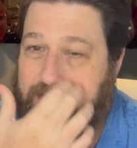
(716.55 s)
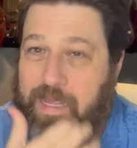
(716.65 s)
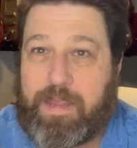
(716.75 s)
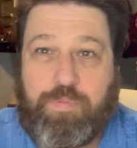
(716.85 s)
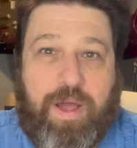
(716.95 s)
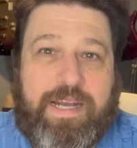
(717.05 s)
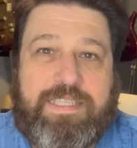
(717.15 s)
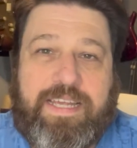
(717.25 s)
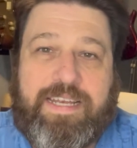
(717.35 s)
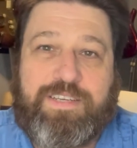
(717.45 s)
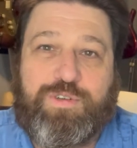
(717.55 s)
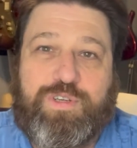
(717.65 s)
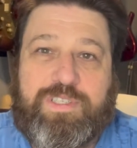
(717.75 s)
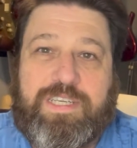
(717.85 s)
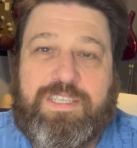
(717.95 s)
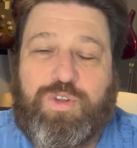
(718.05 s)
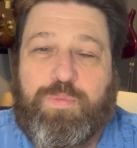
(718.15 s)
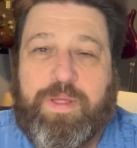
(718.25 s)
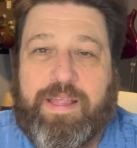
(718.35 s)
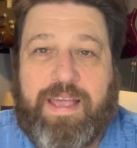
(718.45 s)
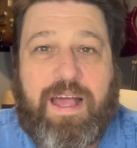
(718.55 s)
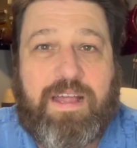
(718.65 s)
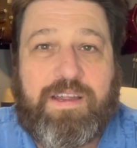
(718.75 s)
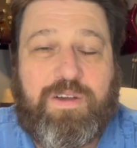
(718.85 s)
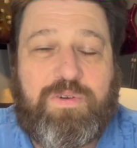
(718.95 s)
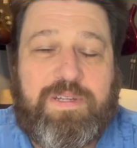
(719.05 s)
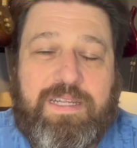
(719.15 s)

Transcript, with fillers: He brought us in, introduced us to Emiliano